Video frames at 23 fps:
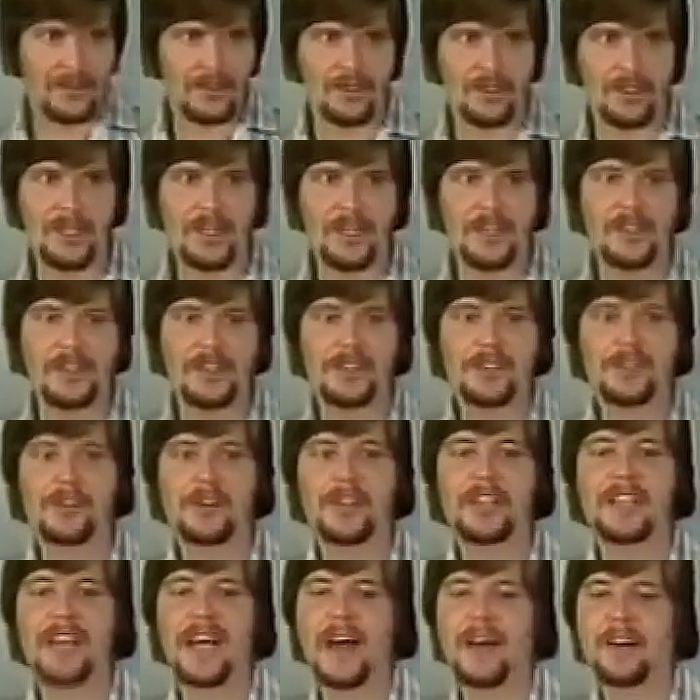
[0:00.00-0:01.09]
Jesus
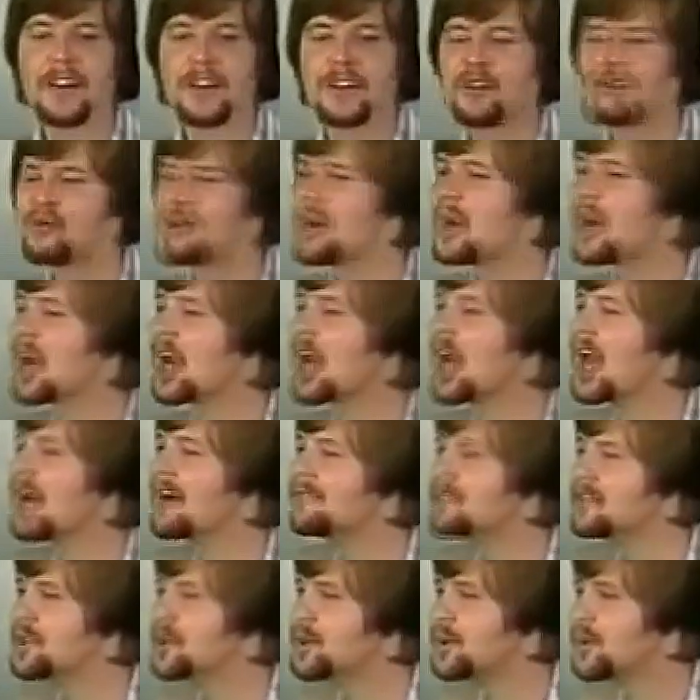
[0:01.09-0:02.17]
looked down at you and
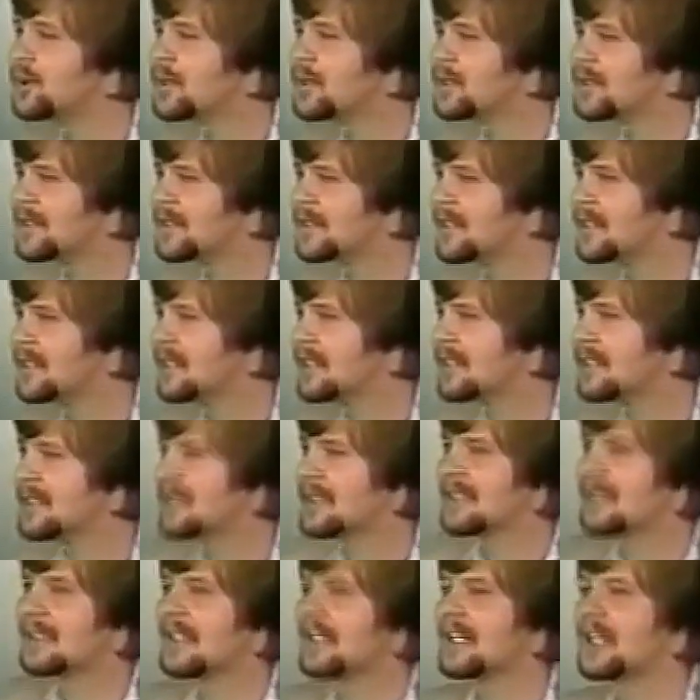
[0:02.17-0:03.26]
loved you.
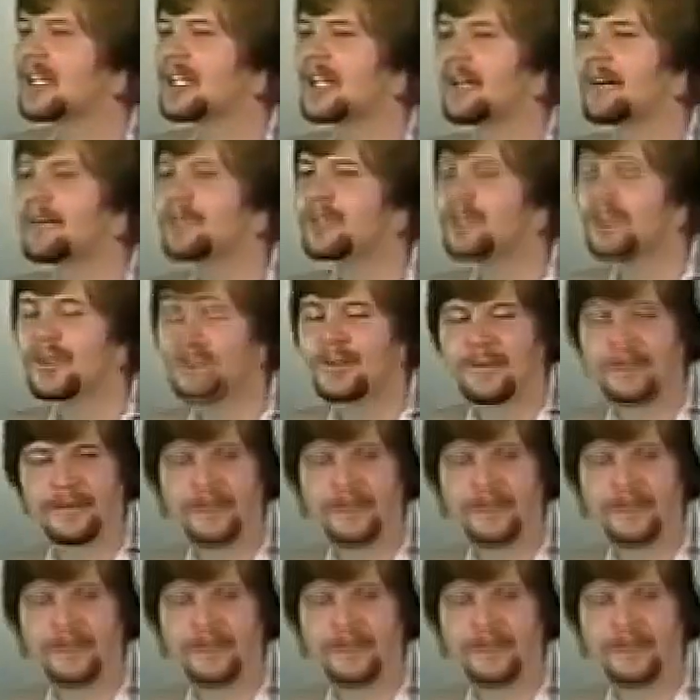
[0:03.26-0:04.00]
He loved you.